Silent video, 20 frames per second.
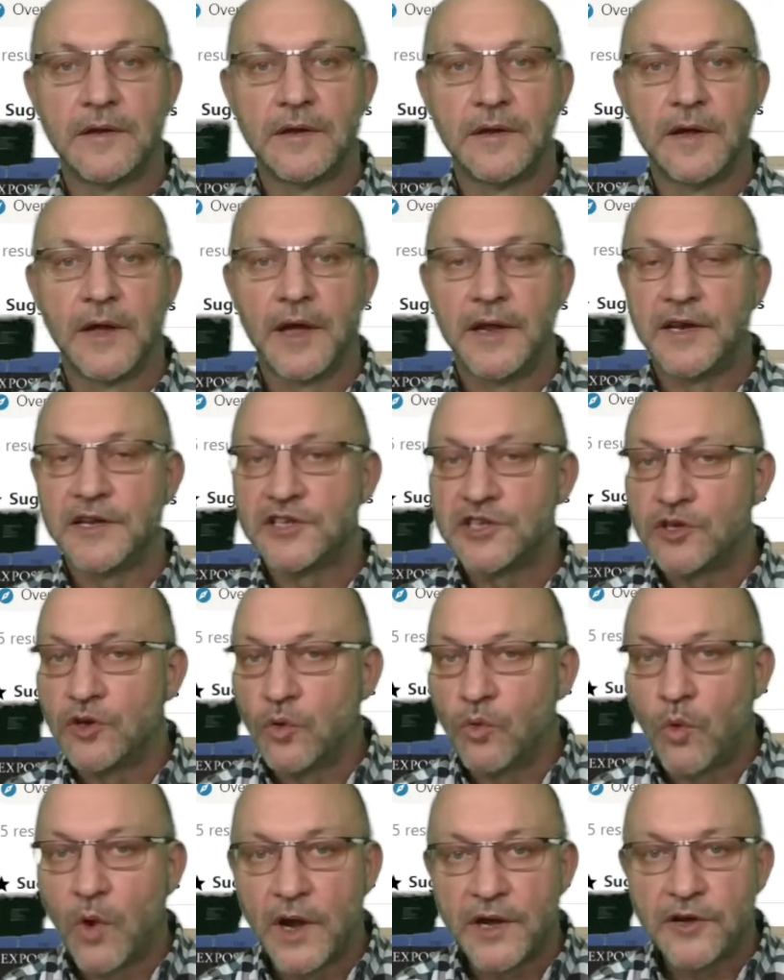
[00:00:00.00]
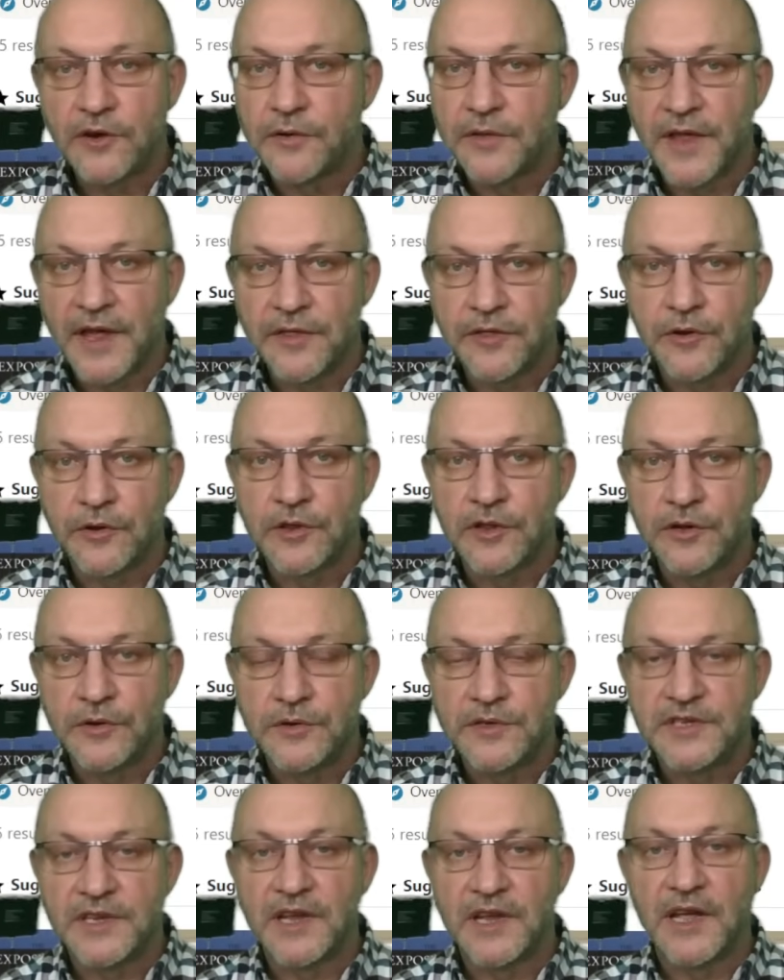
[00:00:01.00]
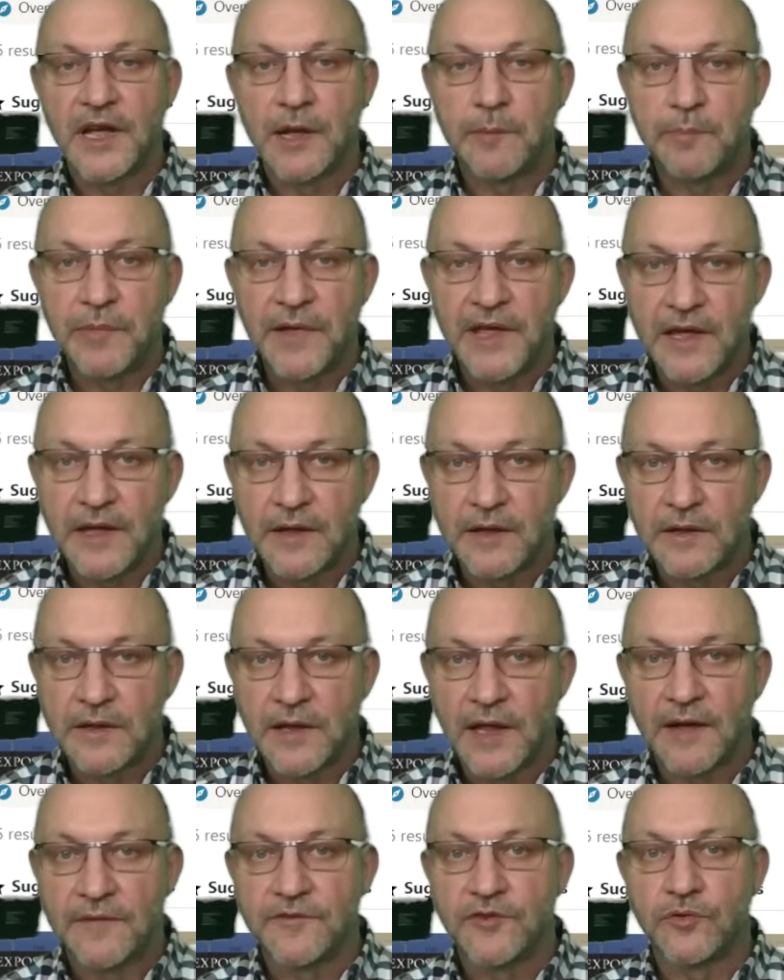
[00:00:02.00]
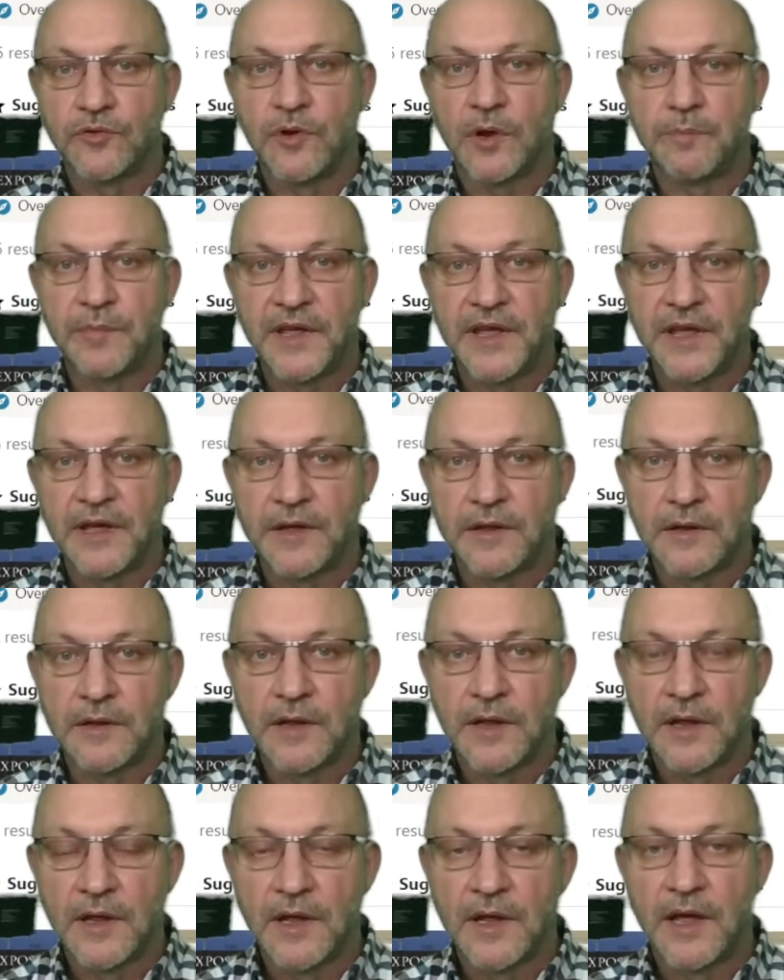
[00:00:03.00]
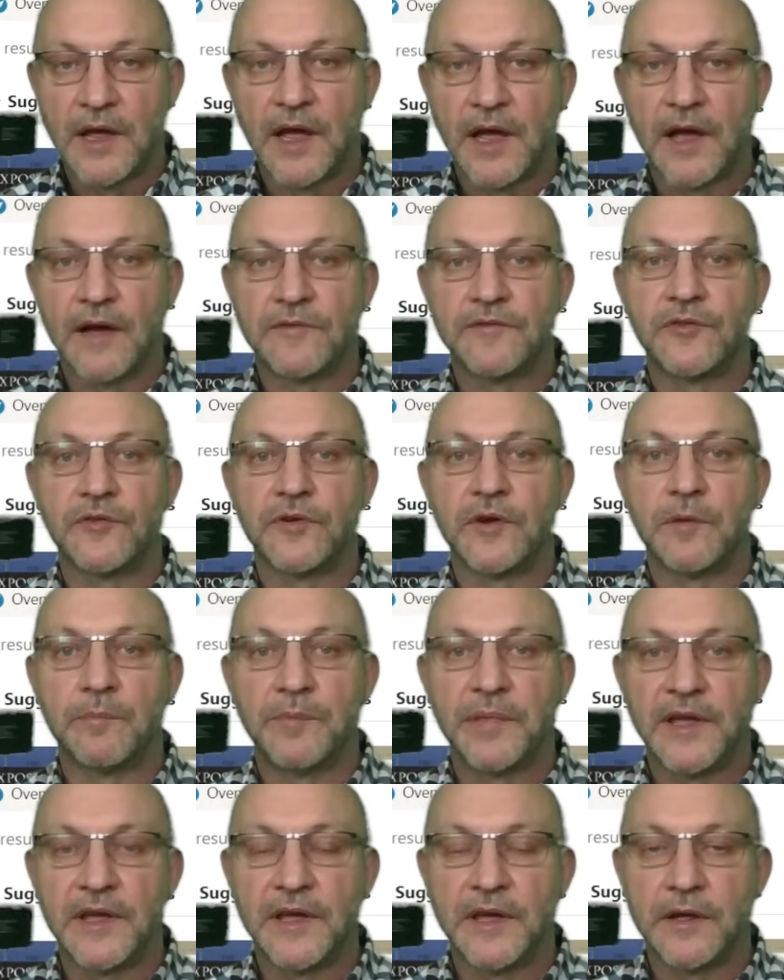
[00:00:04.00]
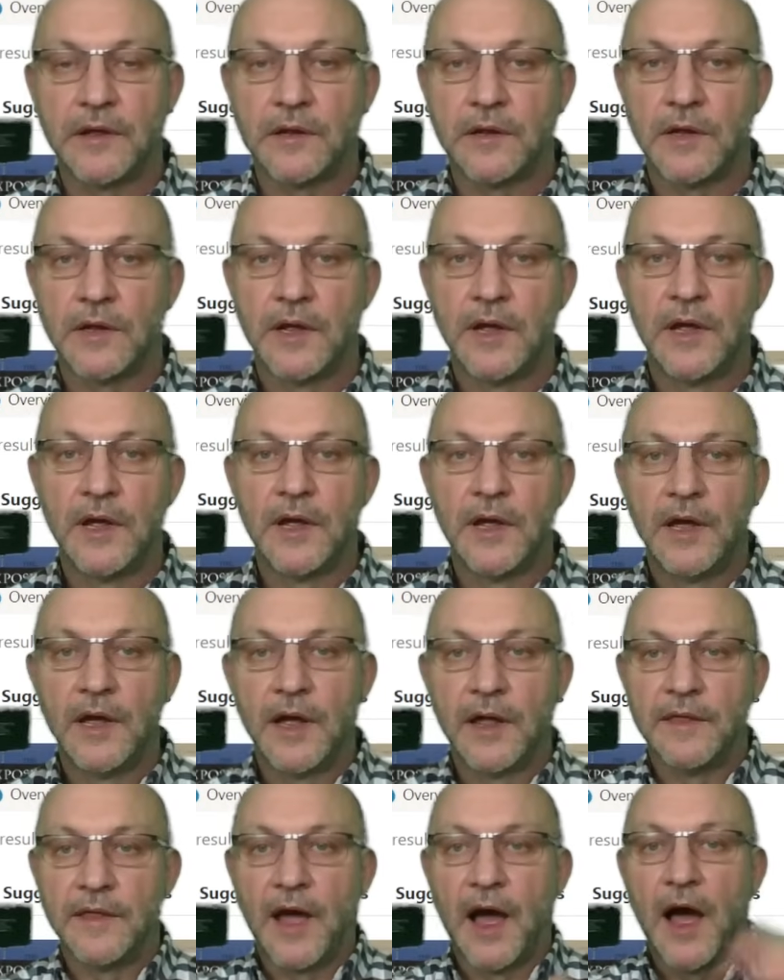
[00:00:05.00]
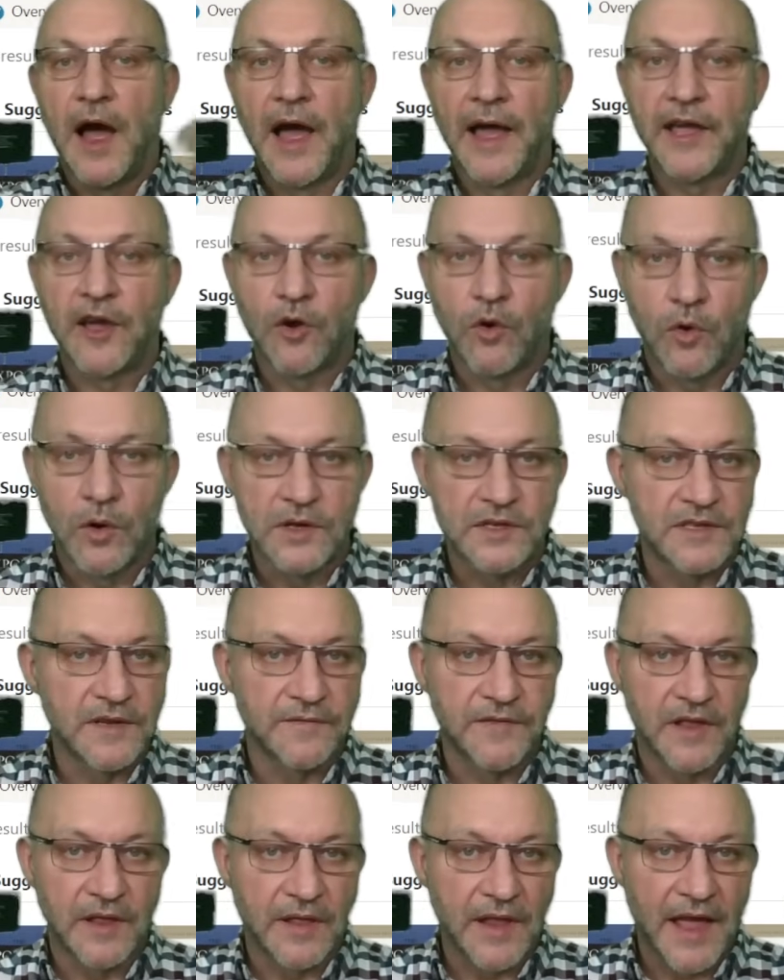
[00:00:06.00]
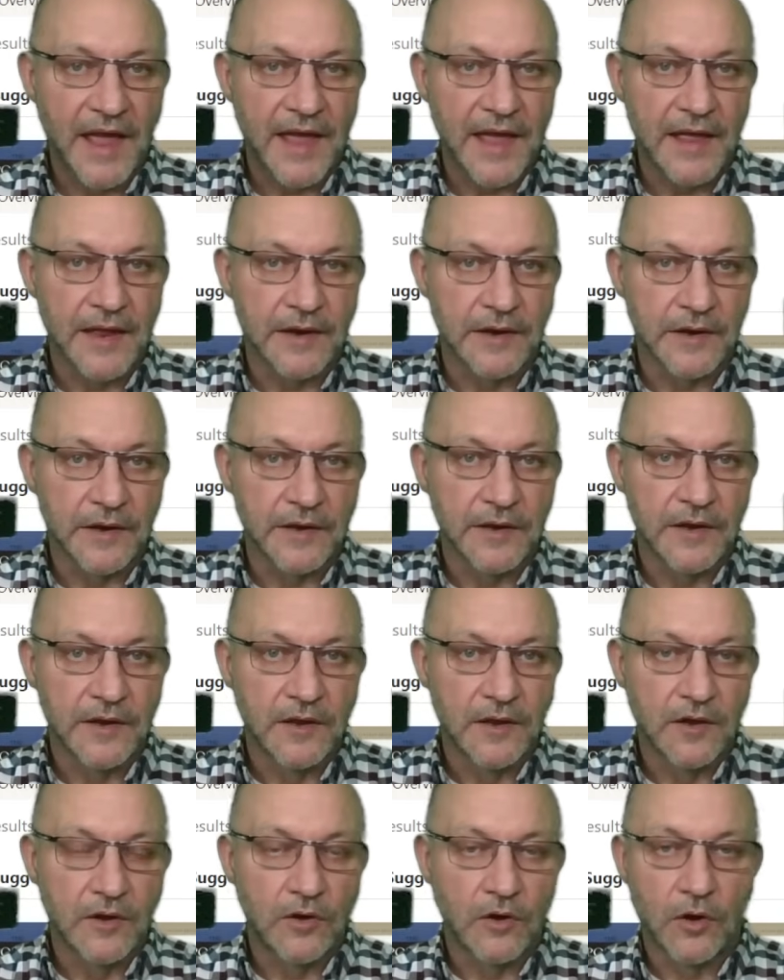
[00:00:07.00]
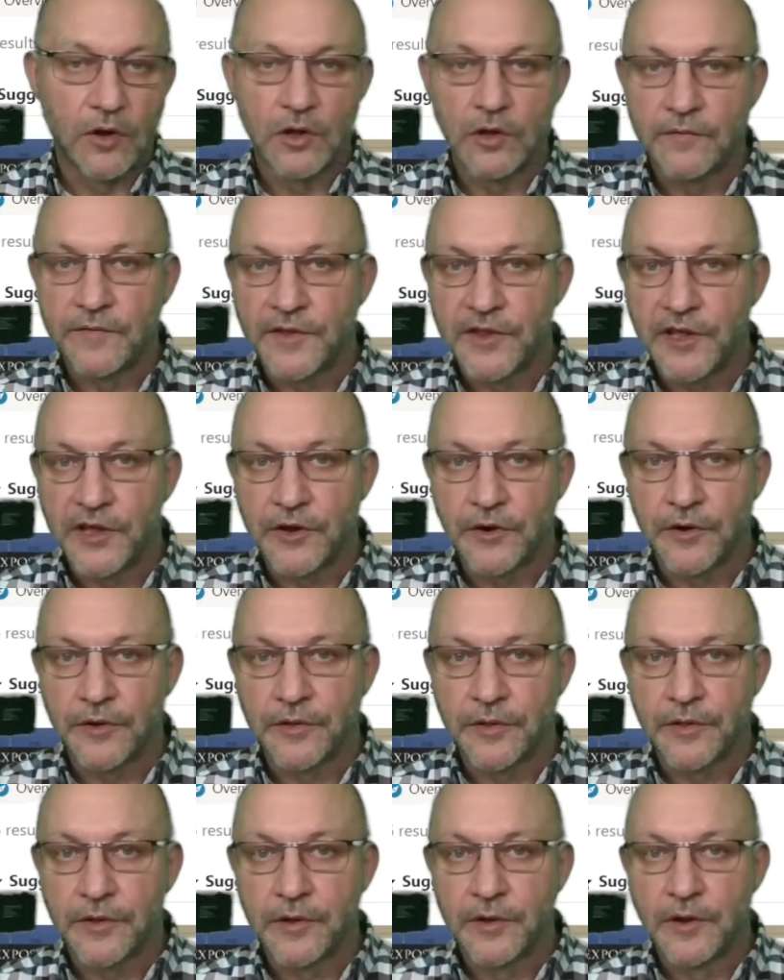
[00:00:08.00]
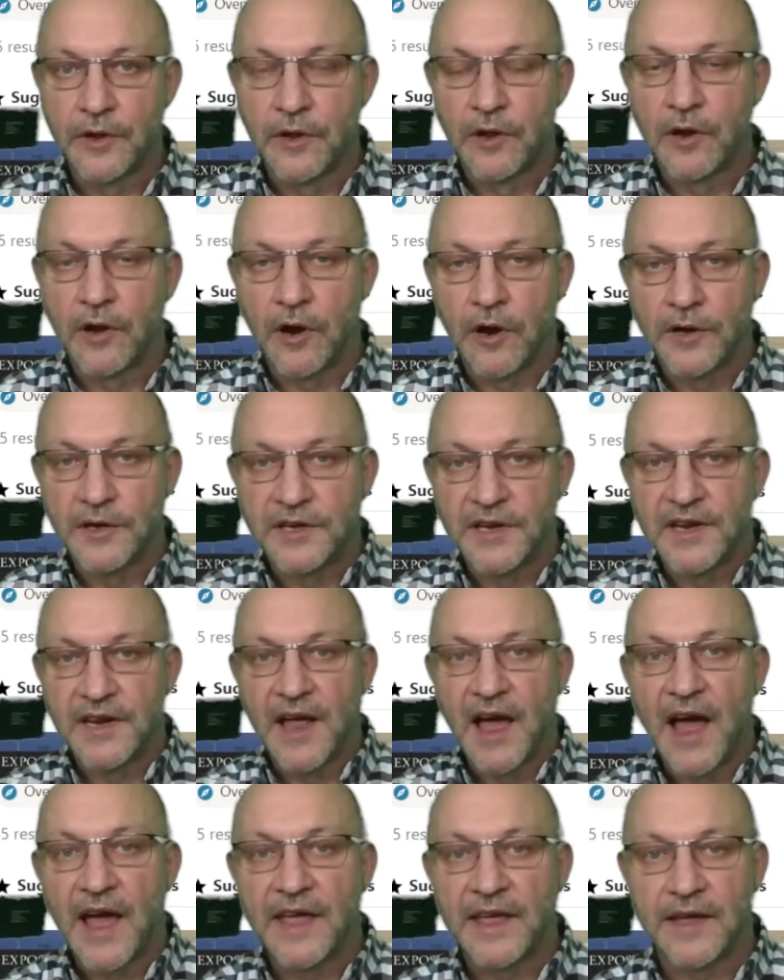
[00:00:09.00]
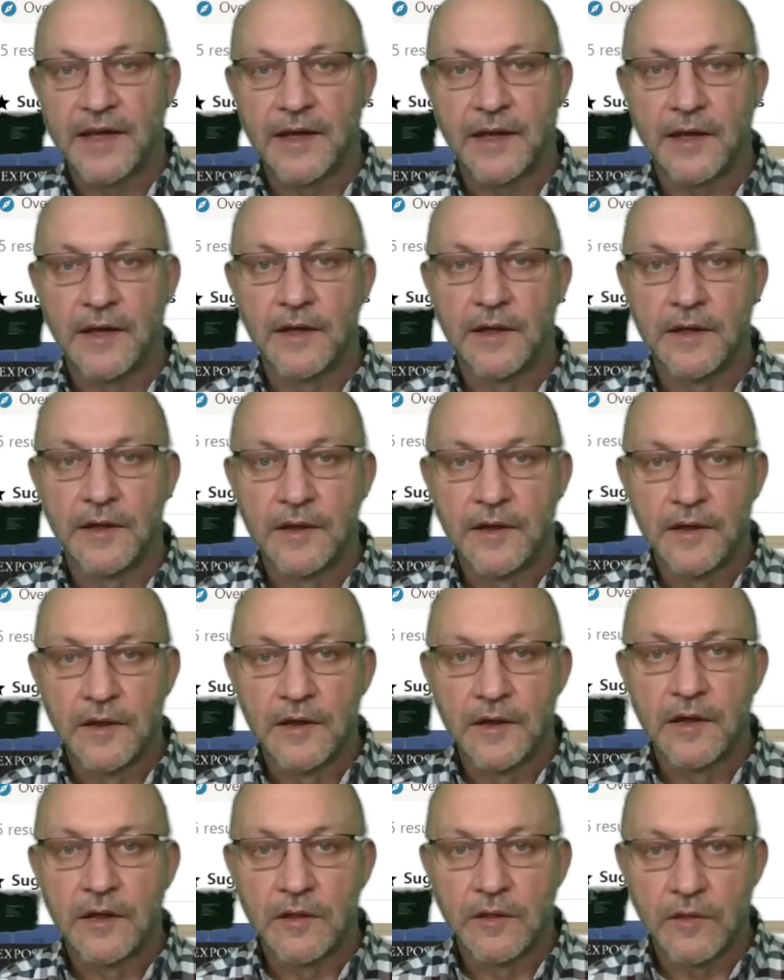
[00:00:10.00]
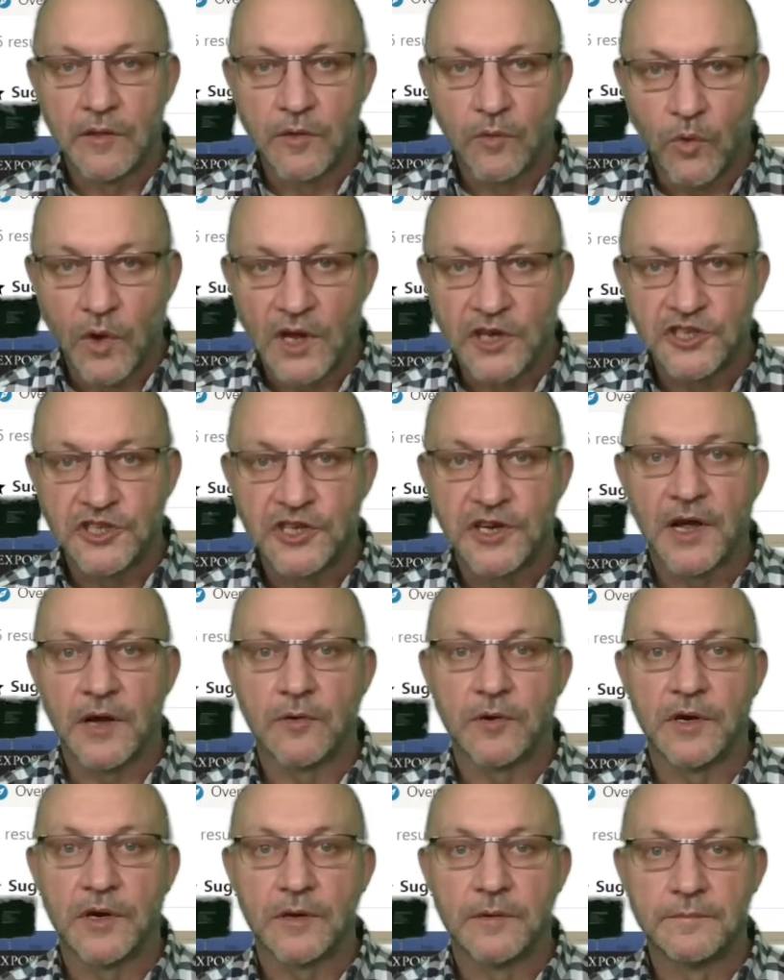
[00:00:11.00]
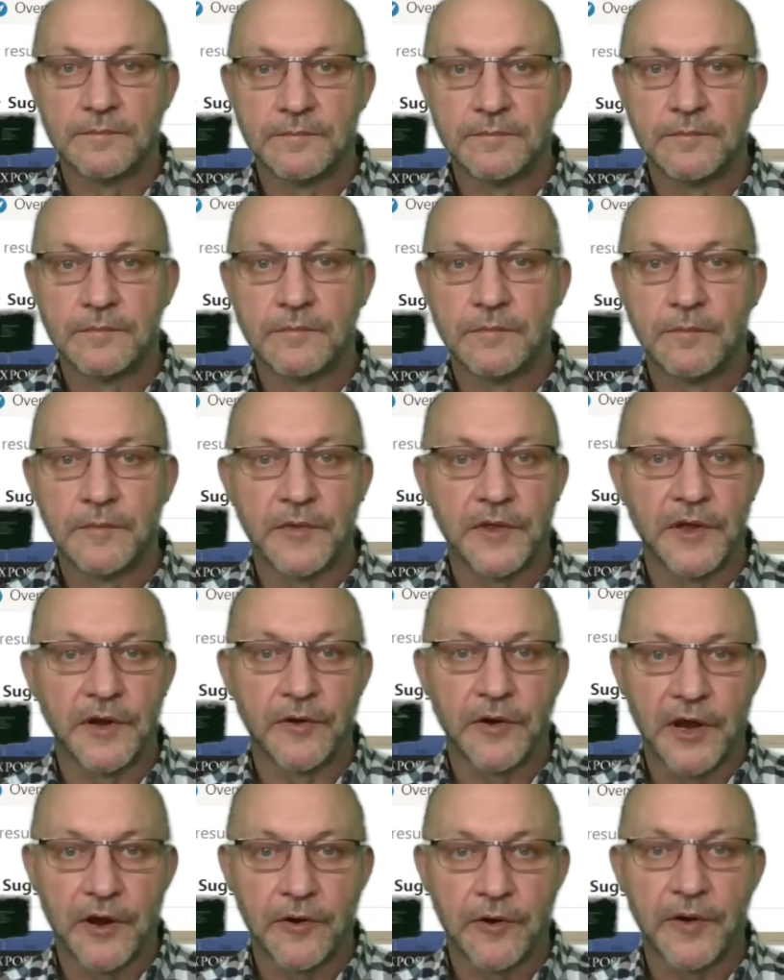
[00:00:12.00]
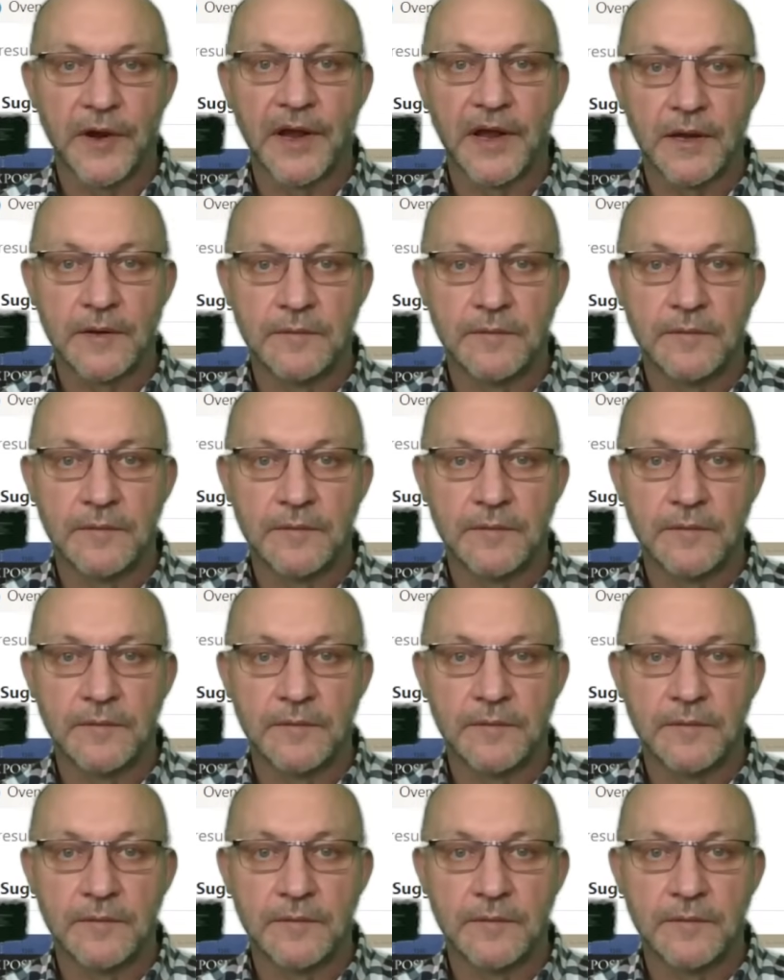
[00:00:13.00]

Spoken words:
And it's no wonder that they're losing appeal after appeal after appeal. And the high courts of the land all over the earth are denying the Watchtower their hearing.